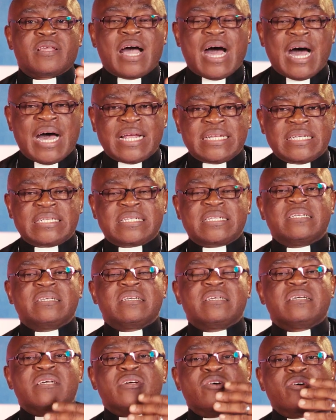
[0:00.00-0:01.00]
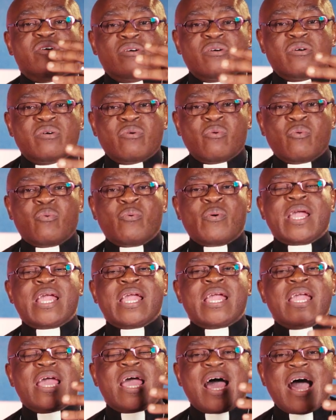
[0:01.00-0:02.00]
and
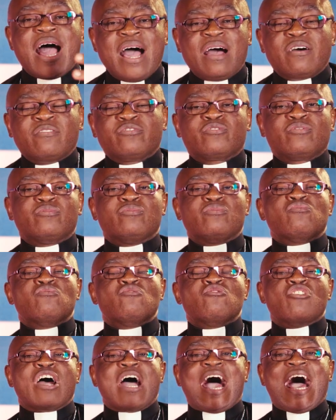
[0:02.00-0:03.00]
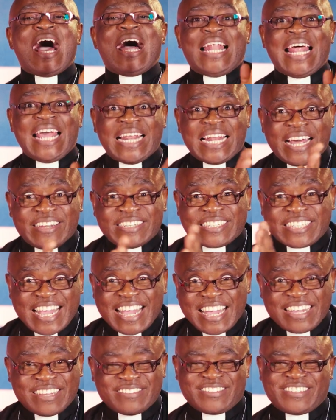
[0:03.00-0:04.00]
we have to align
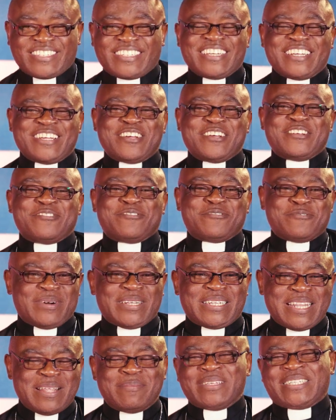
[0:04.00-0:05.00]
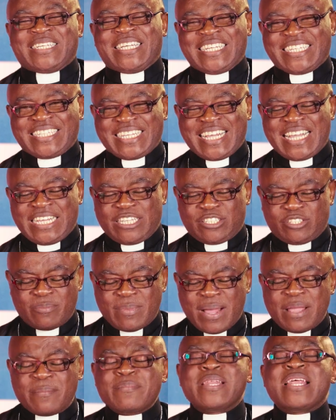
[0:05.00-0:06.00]
ourselves to what the message is saying. So
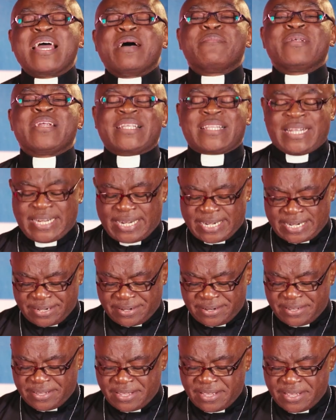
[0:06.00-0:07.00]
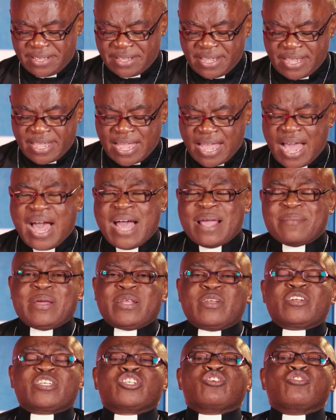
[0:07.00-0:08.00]
my dear brethren, I may
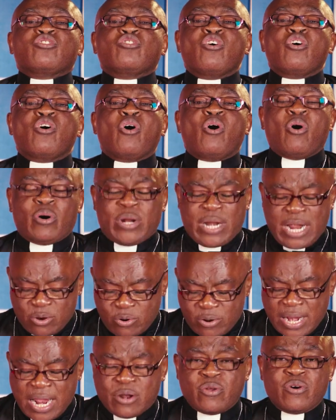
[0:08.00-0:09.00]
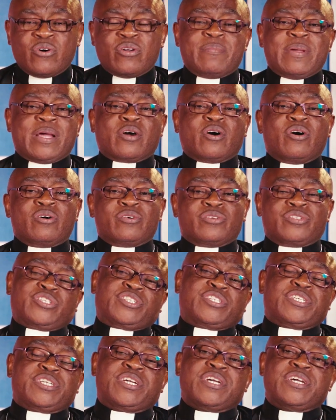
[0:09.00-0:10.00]
not go on and on and on
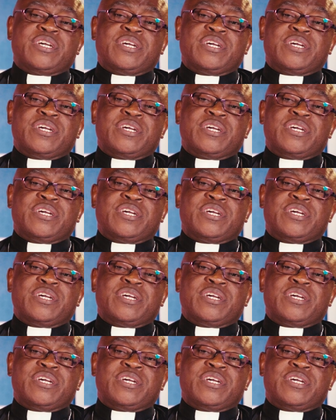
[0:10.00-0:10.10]
because